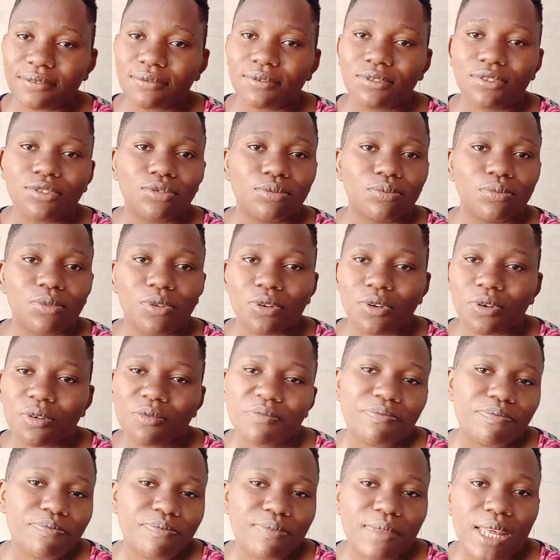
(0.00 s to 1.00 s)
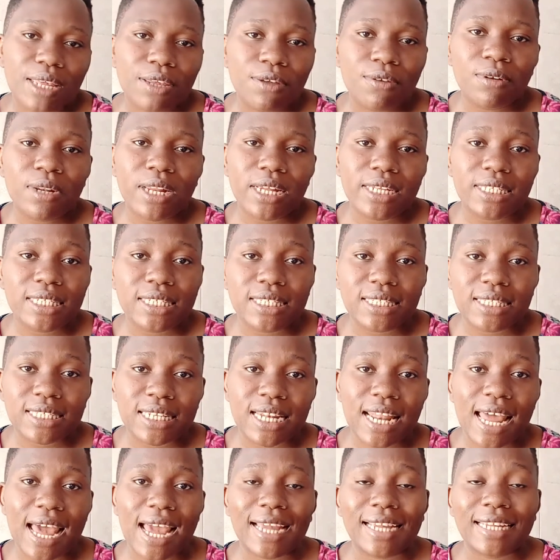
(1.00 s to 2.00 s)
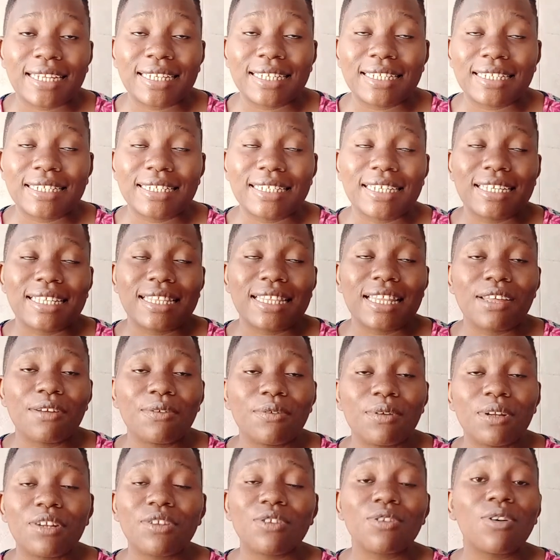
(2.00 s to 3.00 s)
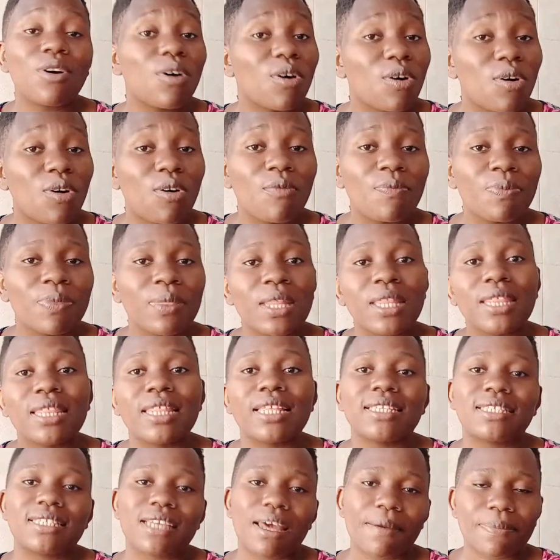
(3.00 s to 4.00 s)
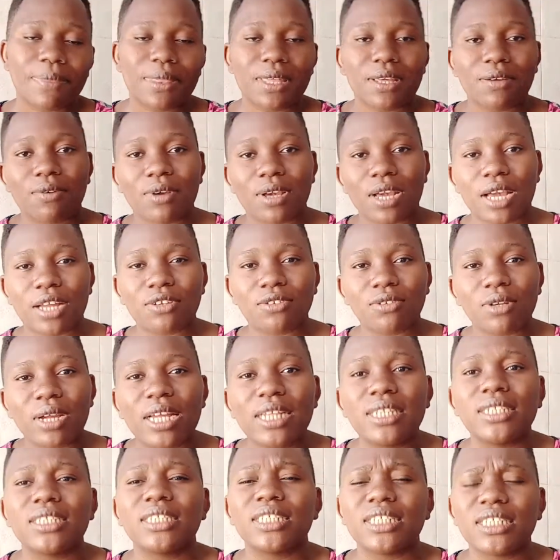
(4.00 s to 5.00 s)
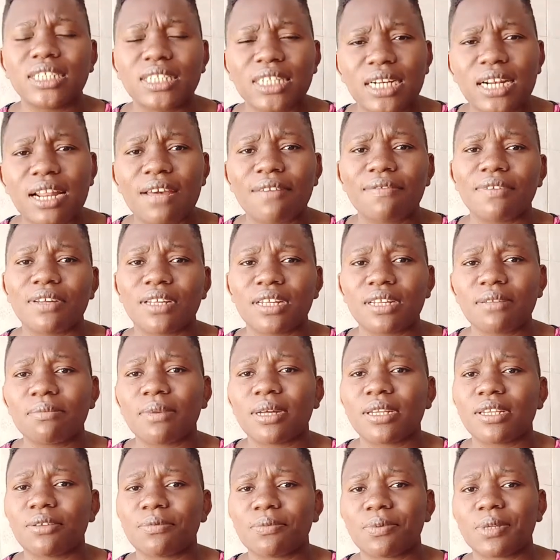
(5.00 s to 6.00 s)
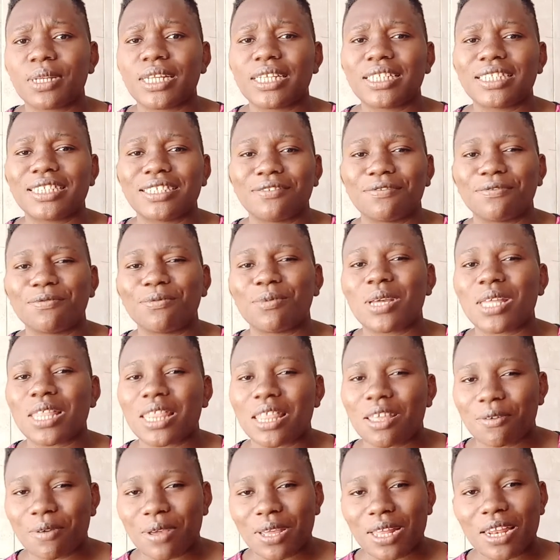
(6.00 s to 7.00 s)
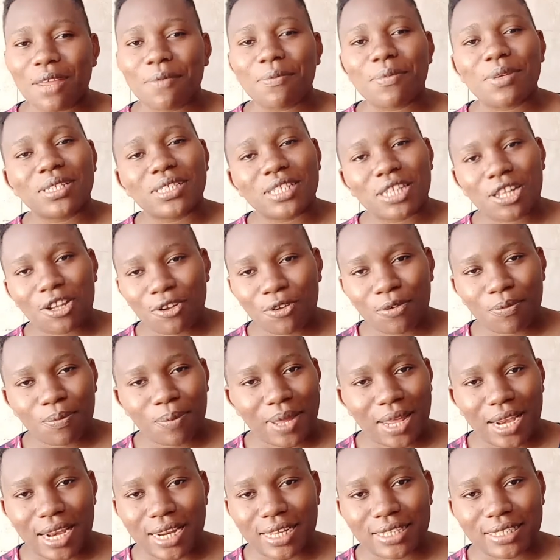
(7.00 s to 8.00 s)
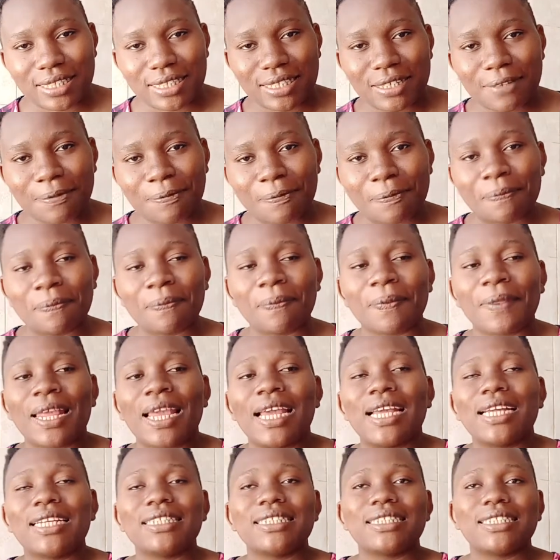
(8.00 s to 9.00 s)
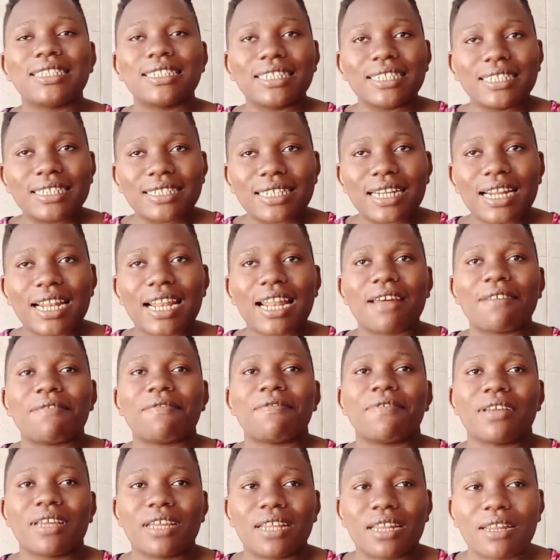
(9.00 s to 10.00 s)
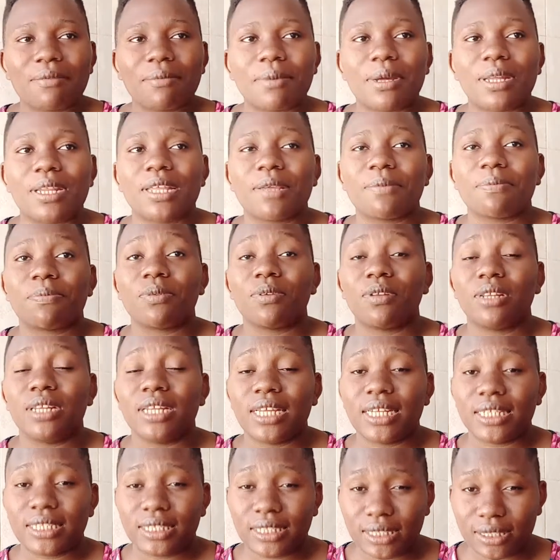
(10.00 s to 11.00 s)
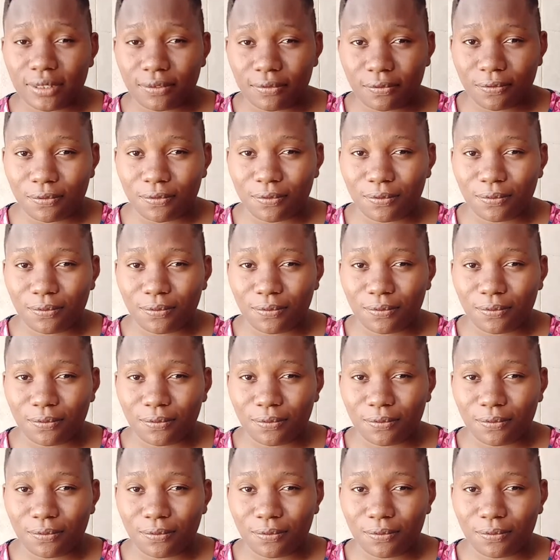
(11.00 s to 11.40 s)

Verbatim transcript: tv tomorrow you let it slide they will know there's something we can do and children are very manipulative by the way let me tell you parents children are very manipulative